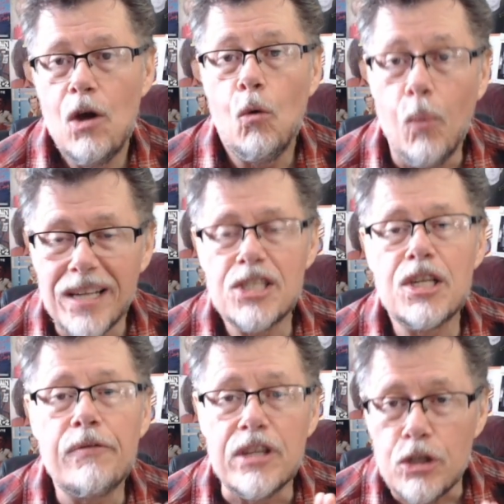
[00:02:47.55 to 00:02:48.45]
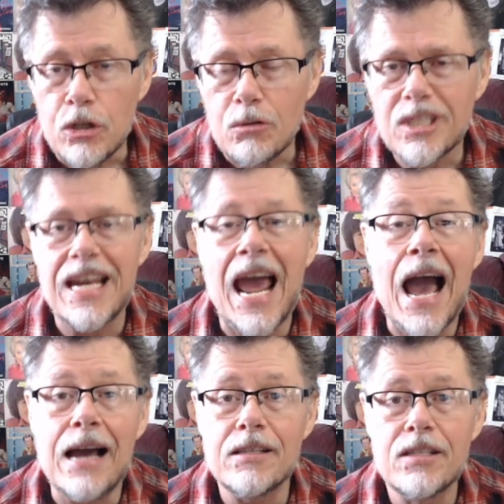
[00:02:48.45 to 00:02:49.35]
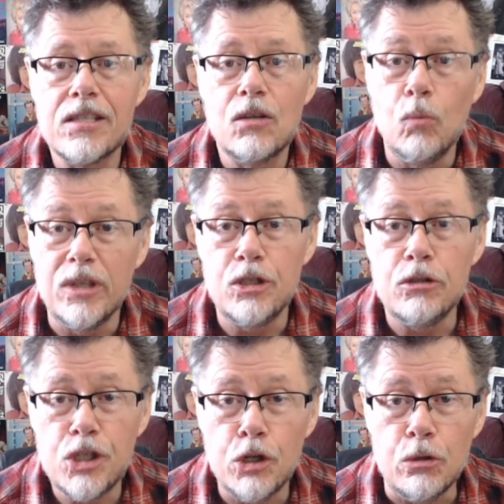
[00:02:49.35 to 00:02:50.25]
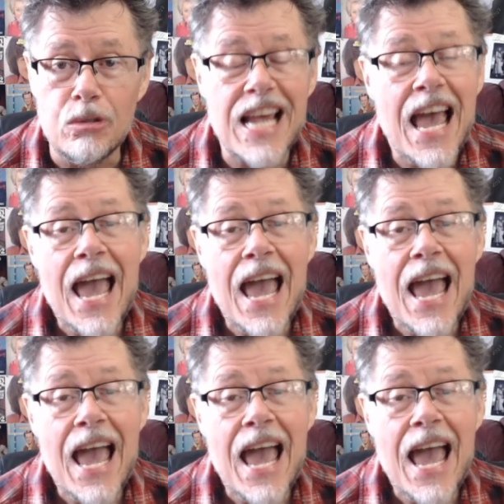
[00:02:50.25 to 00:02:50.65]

Which of the two stacks would you choose?